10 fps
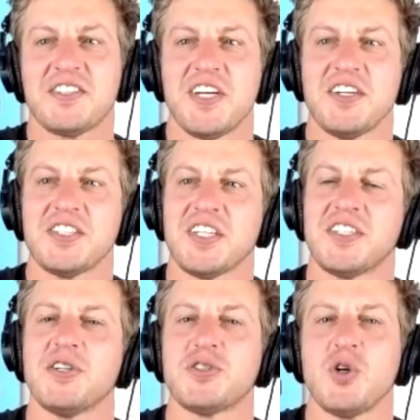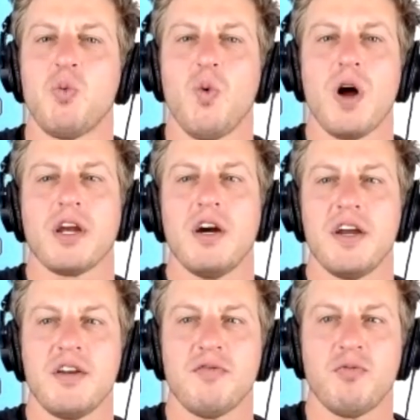challenging thing to do. So what
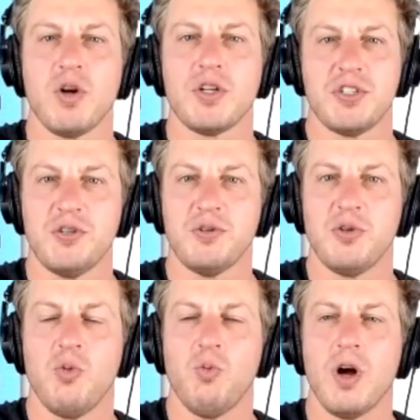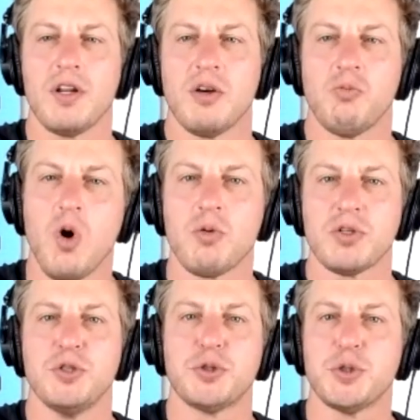
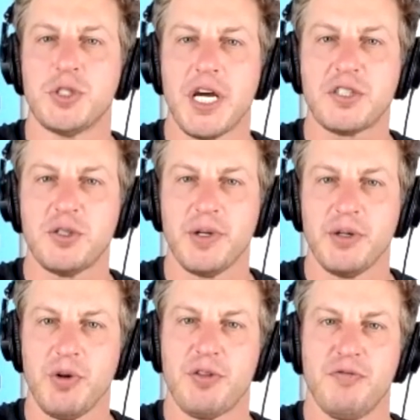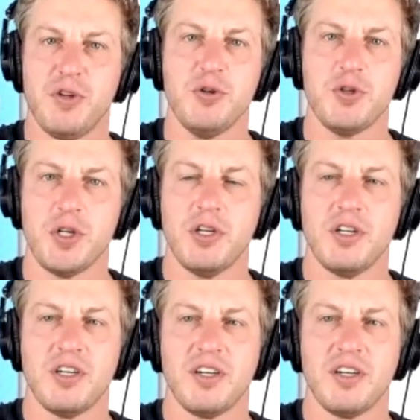was your trajectory with fusion?